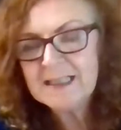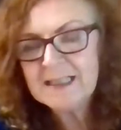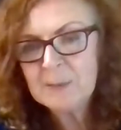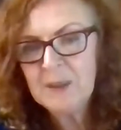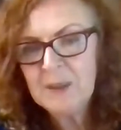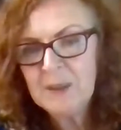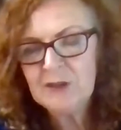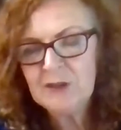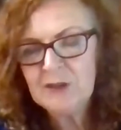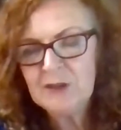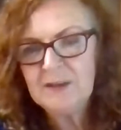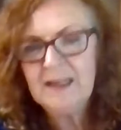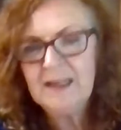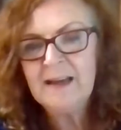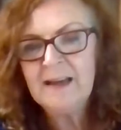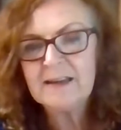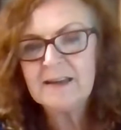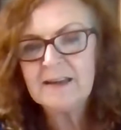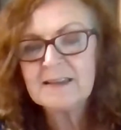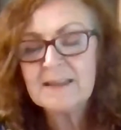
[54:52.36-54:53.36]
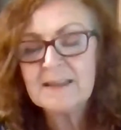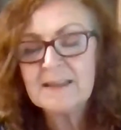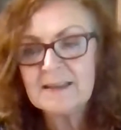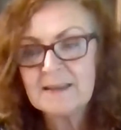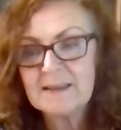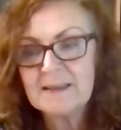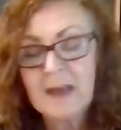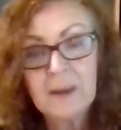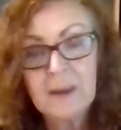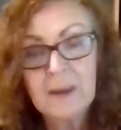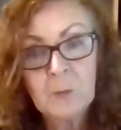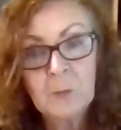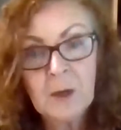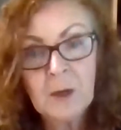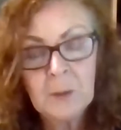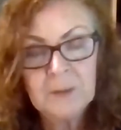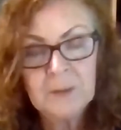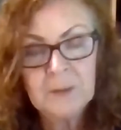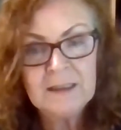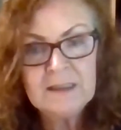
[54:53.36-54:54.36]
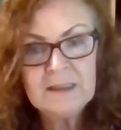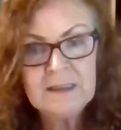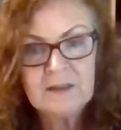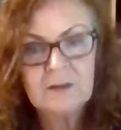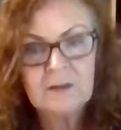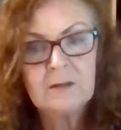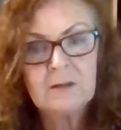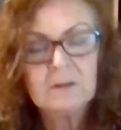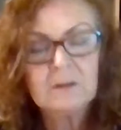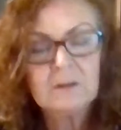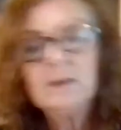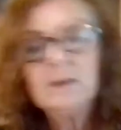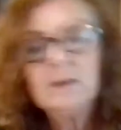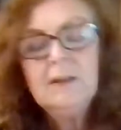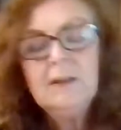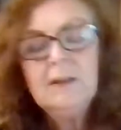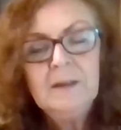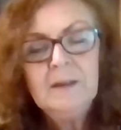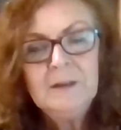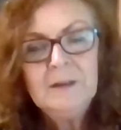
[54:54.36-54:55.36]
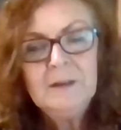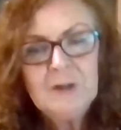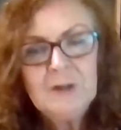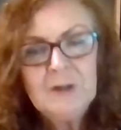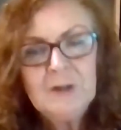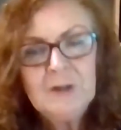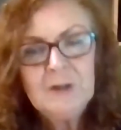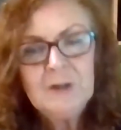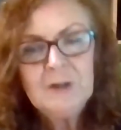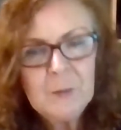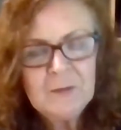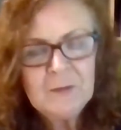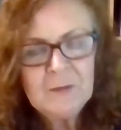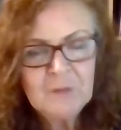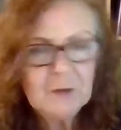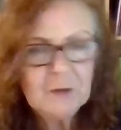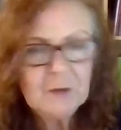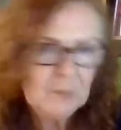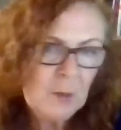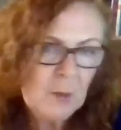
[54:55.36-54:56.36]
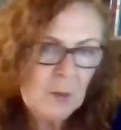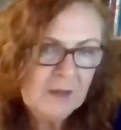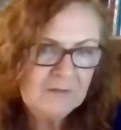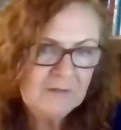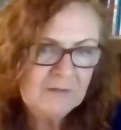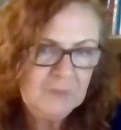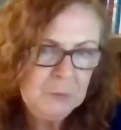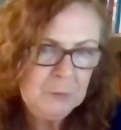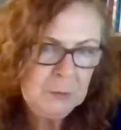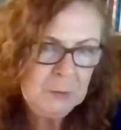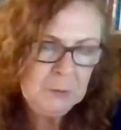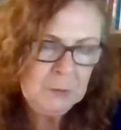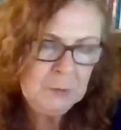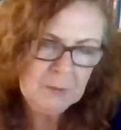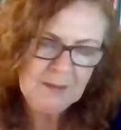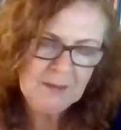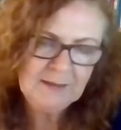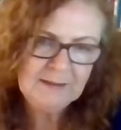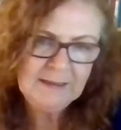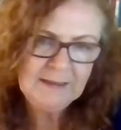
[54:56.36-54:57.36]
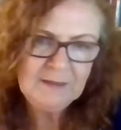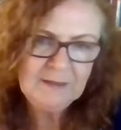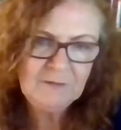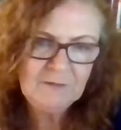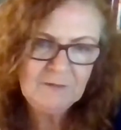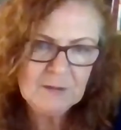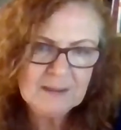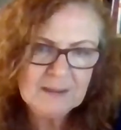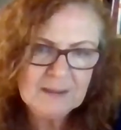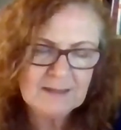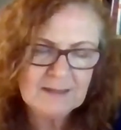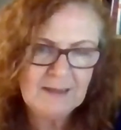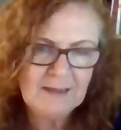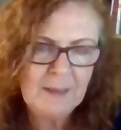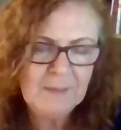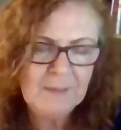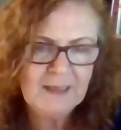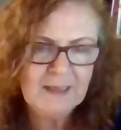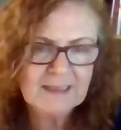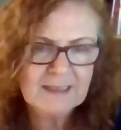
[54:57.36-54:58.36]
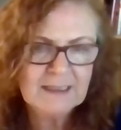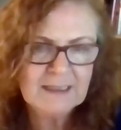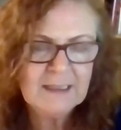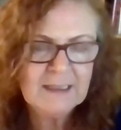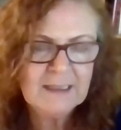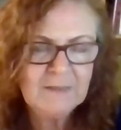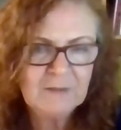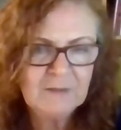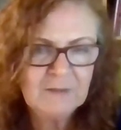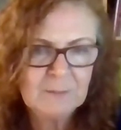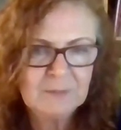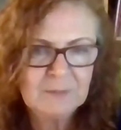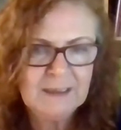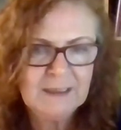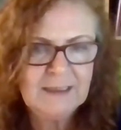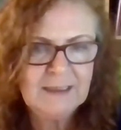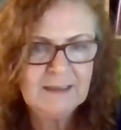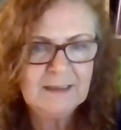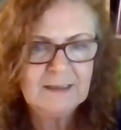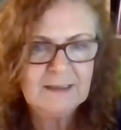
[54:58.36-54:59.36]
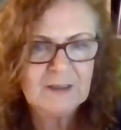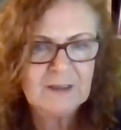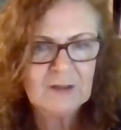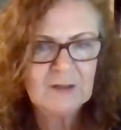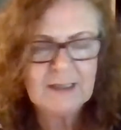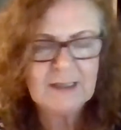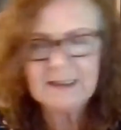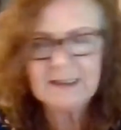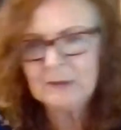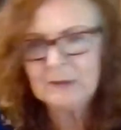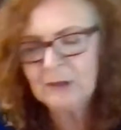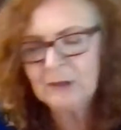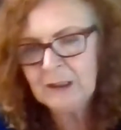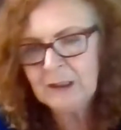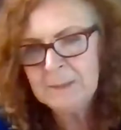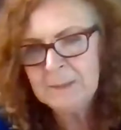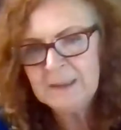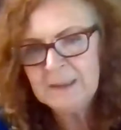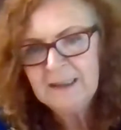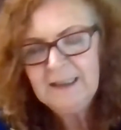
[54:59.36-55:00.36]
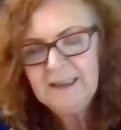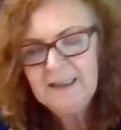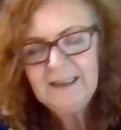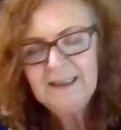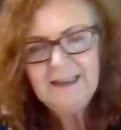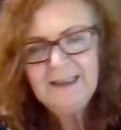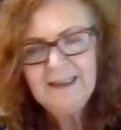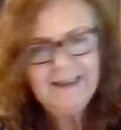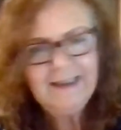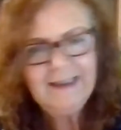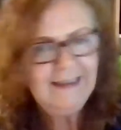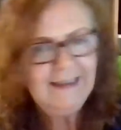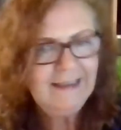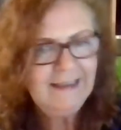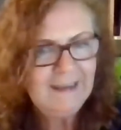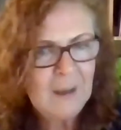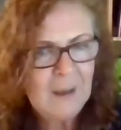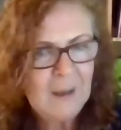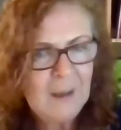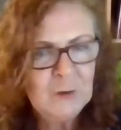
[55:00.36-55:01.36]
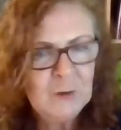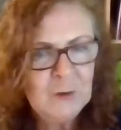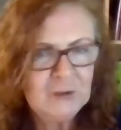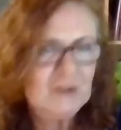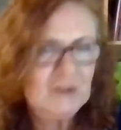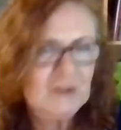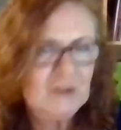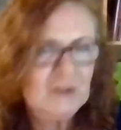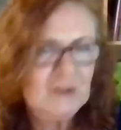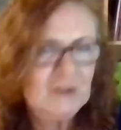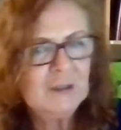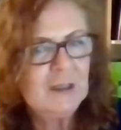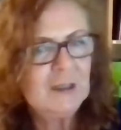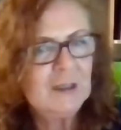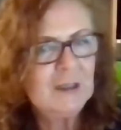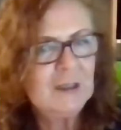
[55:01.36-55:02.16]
where to next, it's like, well, we need to, you know, we've got quite a few interviews up our sleeve, completed and transcribed, and more to do. So we